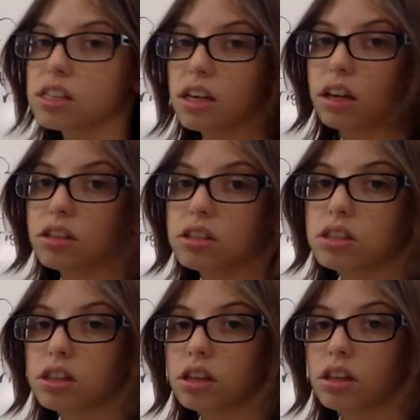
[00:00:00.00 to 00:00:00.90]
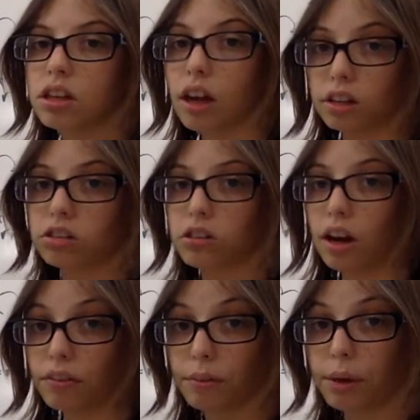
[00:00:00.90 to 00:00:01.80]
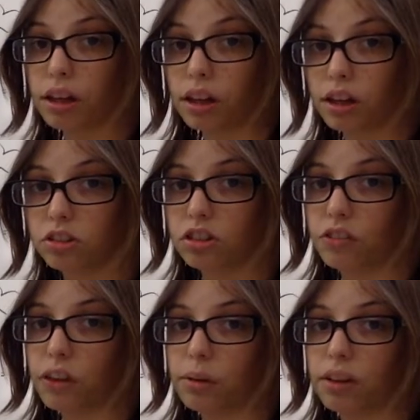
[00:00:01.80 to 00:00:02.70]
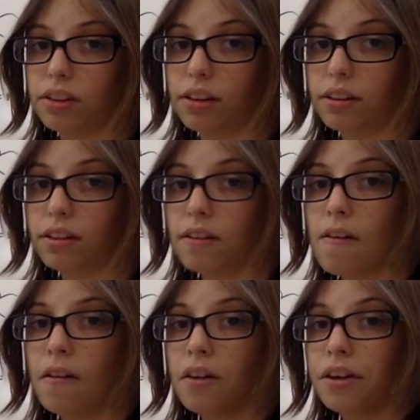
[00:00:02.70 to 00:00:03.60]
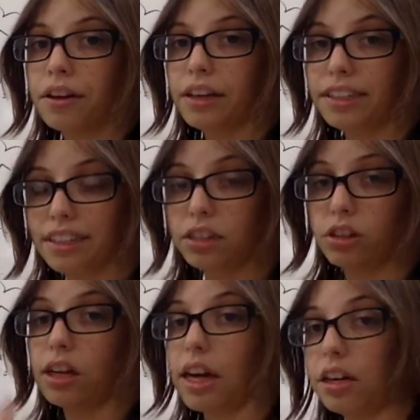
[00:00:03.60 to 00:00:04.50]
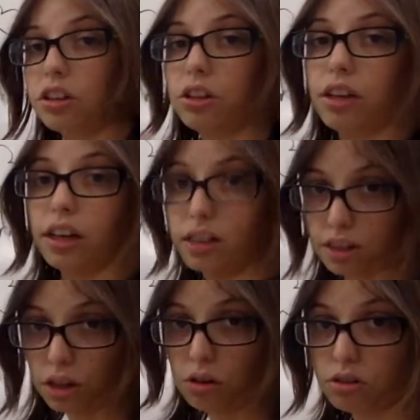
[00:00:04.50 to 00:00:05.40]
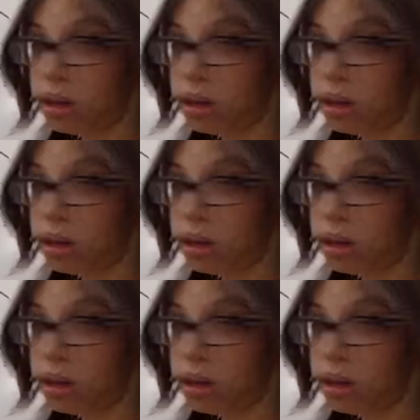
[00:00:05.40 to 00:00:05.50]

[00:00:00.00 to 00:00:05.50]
6. Everybody in the oxygen family has 6. It's easier to gain 2 than it is to lose